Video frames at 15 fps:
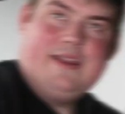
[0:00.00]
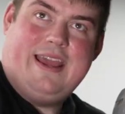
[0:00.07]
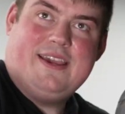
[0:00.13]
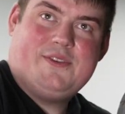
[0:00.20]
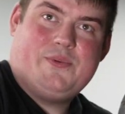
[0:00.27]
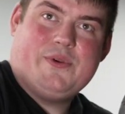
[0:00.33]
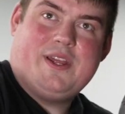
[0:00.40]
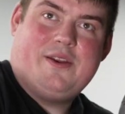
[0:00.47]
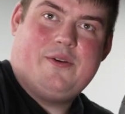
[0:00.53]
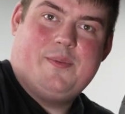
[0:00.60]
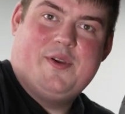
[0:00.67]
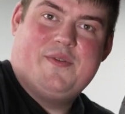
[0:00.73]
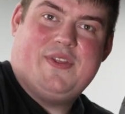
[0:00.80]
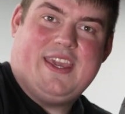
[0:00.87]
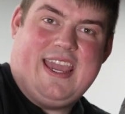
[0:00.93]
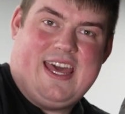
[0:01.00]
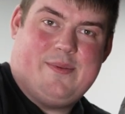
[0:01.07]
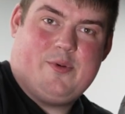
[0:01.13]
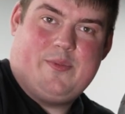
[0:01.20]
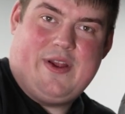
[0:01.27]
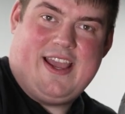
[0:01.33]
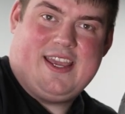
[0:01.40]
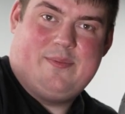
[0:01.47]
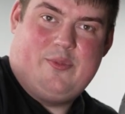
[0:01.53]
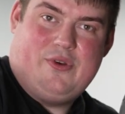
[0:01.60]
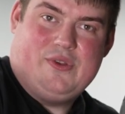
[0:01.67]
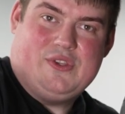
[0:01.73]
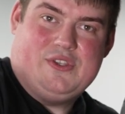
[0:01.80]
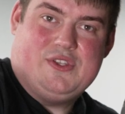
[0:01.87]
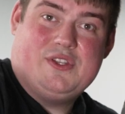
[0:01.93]
Next, we're going to remove the caliper bracket
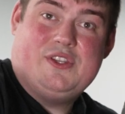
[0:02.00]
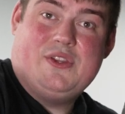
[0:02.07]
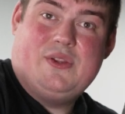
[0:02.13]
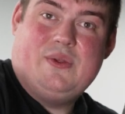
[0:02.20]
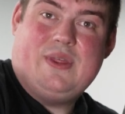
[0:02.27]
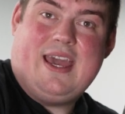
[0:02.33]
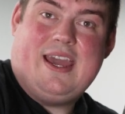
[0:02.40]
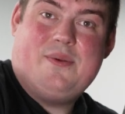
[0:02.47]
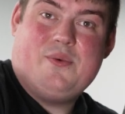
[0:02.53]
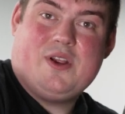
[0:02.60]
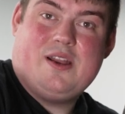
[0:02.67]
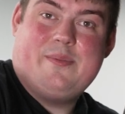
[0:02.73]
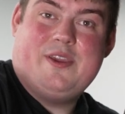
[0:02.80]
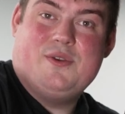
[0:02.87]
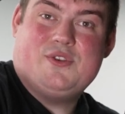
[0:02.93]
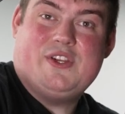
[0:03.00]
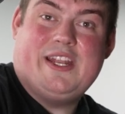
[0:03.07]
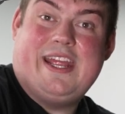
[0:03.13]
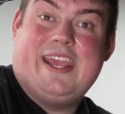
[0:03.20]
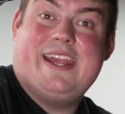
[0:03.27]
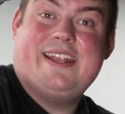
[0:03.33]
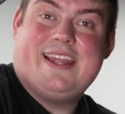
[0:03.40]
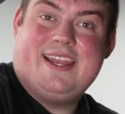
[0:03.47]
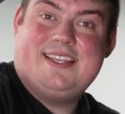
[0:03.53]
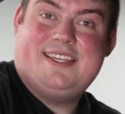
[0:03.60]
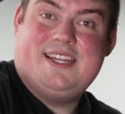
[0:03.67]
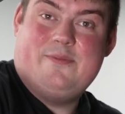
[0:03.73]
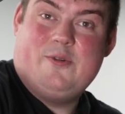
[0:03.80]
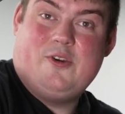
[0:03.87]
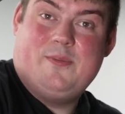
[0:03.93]
bolts. To do that, we're going to be using a
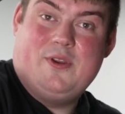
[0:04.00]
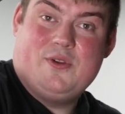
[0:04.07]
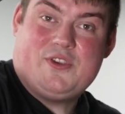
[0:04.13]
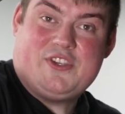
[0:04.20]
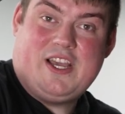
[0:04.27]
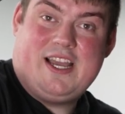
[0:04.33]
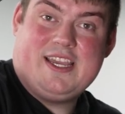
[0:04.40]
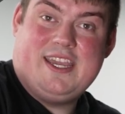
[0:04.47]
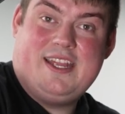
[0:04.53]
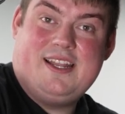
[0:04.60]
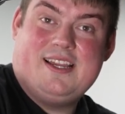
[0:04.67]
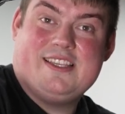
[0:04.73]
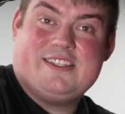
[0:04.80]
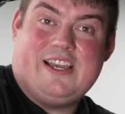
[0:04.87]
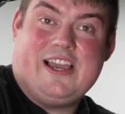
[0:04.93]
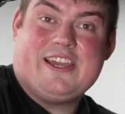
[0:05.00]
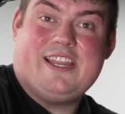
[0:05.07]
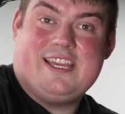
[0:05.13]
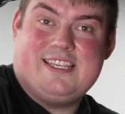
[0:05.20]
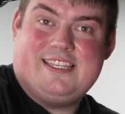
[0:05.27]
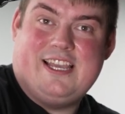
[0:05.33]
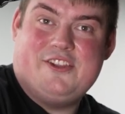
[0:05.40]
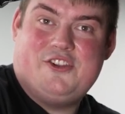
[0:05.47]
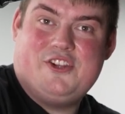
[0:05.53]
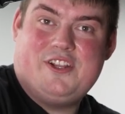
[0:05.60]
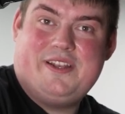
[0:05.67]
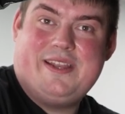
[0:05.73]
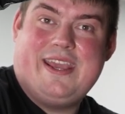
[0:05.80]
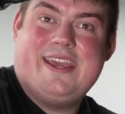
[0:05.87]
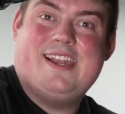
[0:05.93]
19mm socket, a socket
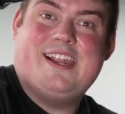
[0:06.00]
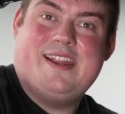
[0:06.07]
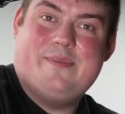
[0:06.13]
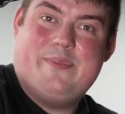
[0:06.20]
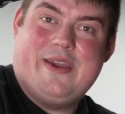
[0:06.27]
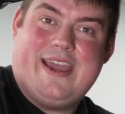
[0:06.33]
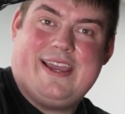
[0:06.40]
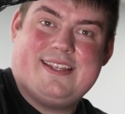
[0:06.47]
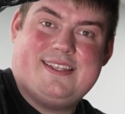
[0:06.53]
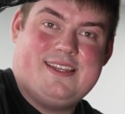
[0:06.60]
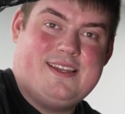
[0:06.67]
extension, and an impact.